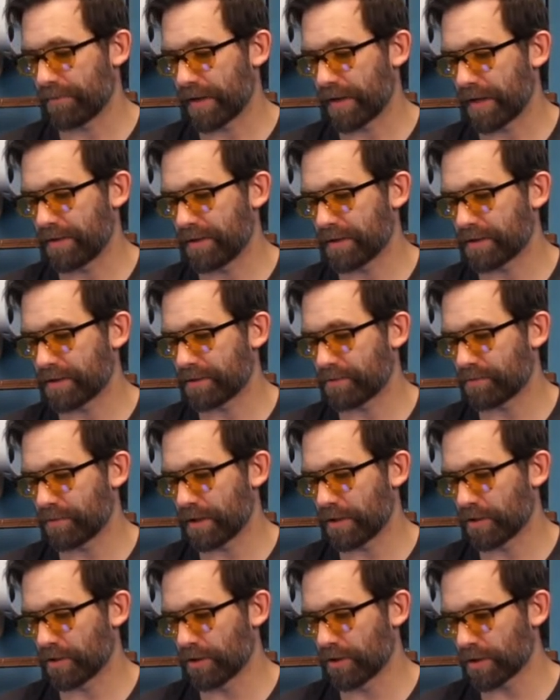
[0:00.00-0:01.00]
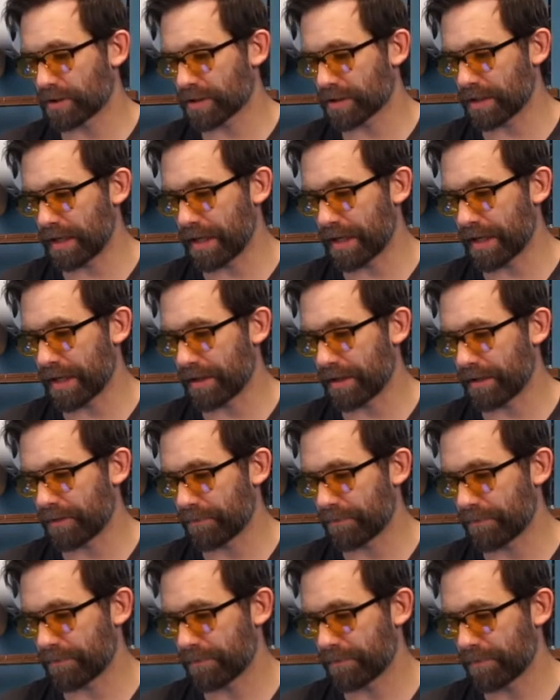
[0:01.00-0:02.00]
And this is what it looks like.
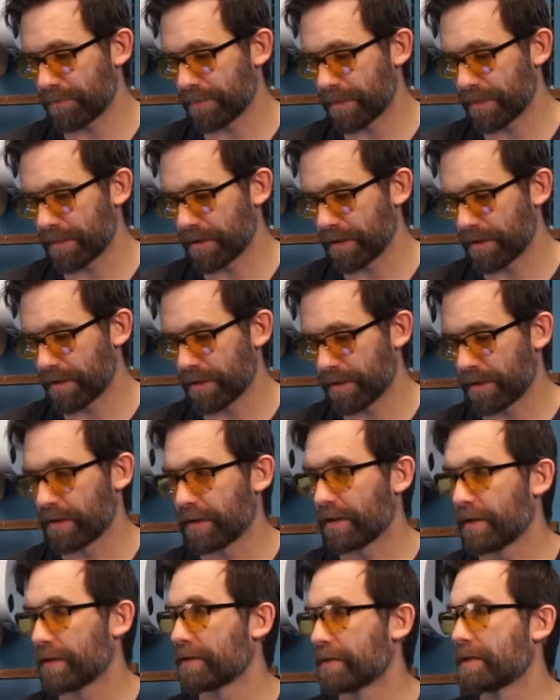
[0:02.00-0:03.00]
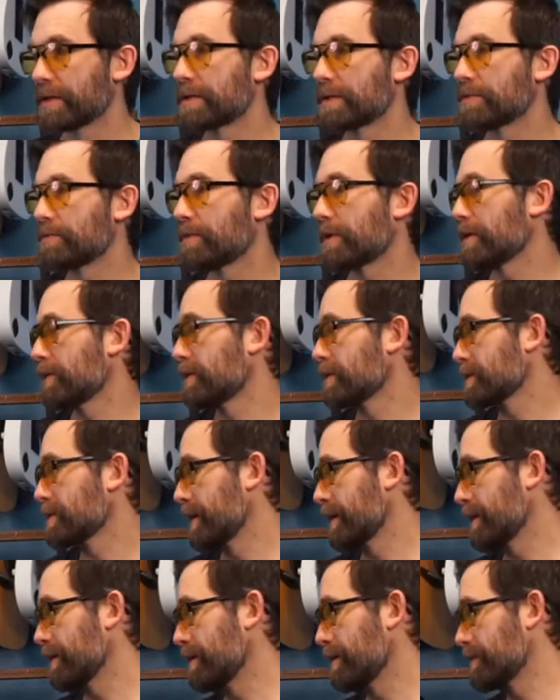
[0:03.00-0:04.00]
This is what it looks
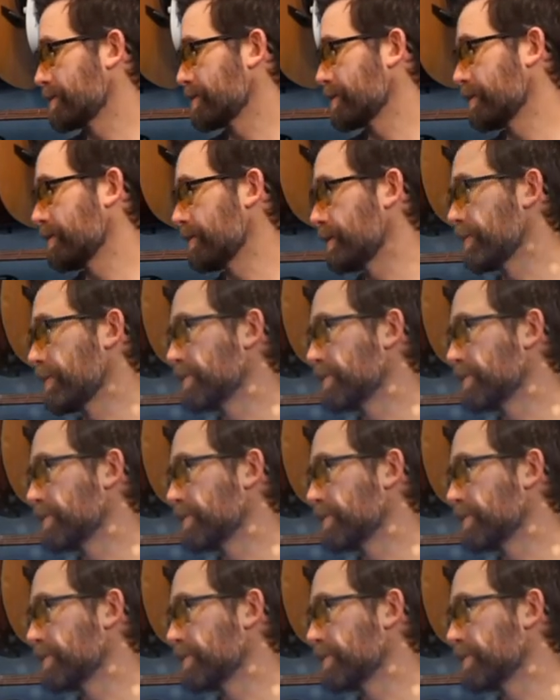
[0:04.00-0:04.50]
like. Here, I'll show you what it